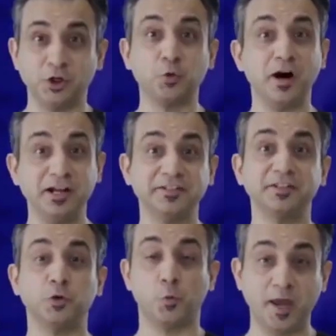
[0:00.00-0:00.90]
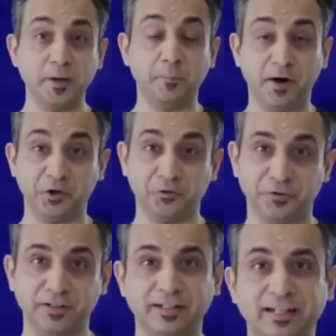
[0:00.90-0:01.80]
To answer the when part
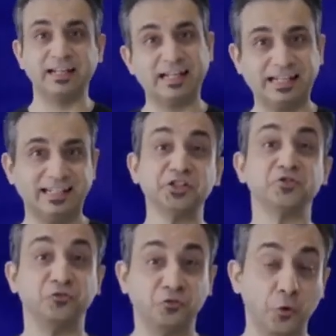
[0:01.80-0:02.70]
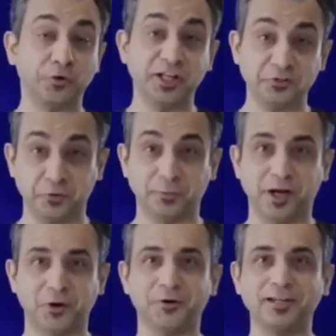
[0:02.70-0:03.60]
of it, just 4 days from
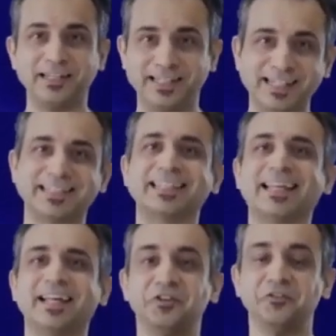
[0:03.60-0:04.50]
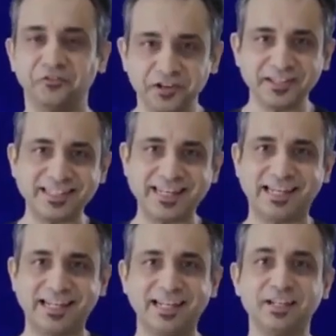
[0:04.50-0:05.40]
now. Yes, the first
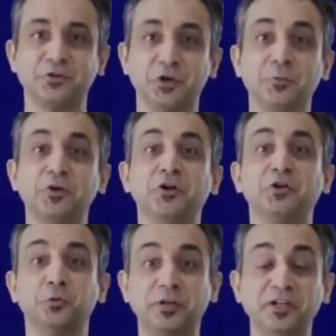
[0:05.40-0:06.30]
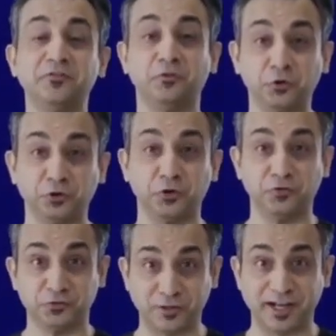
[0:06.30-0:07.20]
sale is going to be on 24th
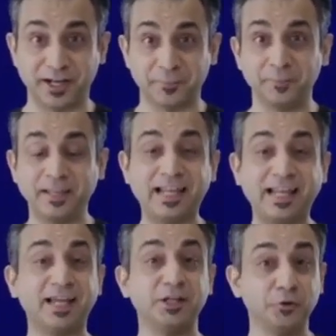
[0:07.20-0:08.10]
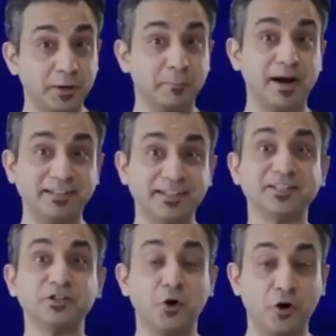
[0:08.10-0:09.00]
of July. And you can buy
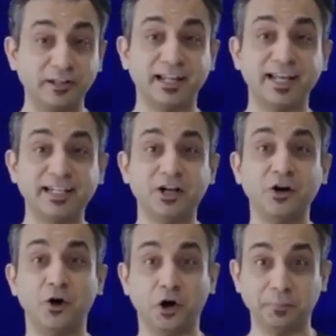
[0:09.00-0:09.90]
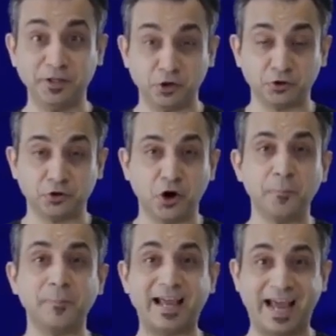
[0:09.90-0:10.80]
this online on
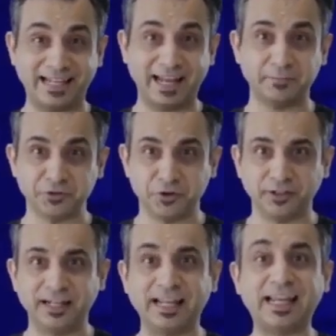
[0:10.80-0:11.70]
me.com and Amazon,